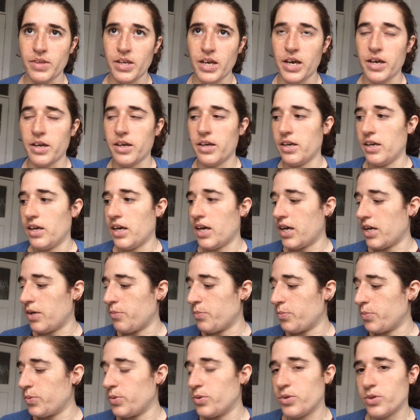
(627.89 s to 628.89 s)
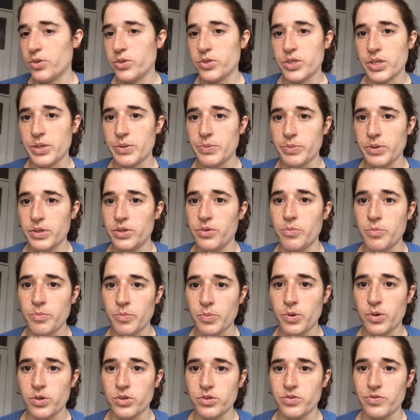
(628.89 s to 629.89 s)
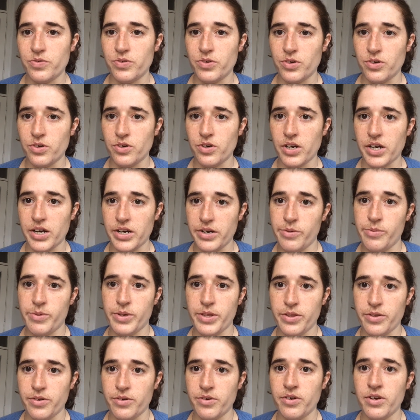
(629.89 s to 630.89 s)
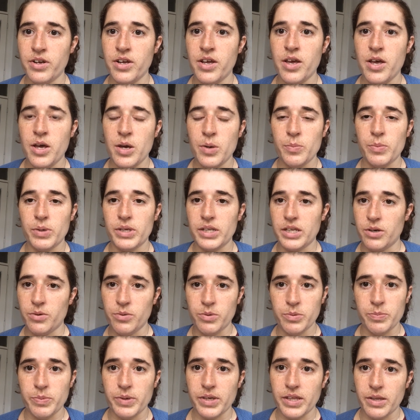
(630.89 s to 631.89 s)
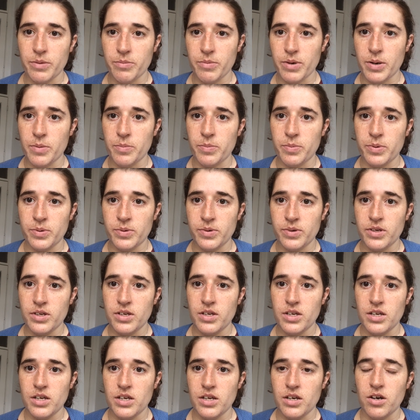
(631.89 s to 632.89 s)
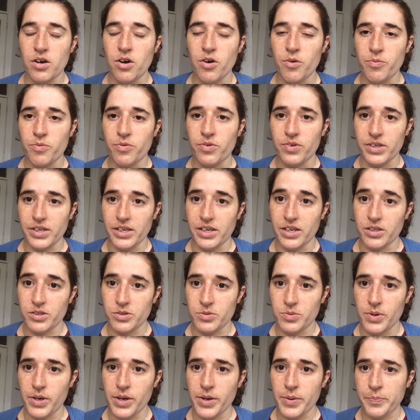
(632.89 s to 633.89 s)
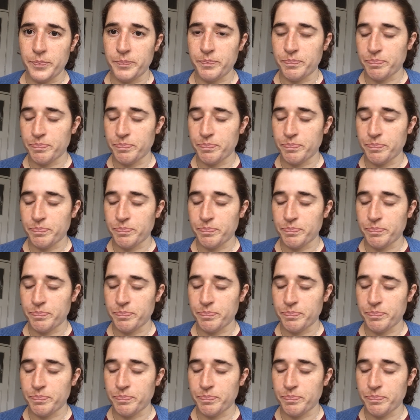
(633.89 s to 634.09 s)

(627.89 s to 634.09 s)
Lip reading: I put those a bit on pause for Caribathon, but I will pick them up hopefully next week.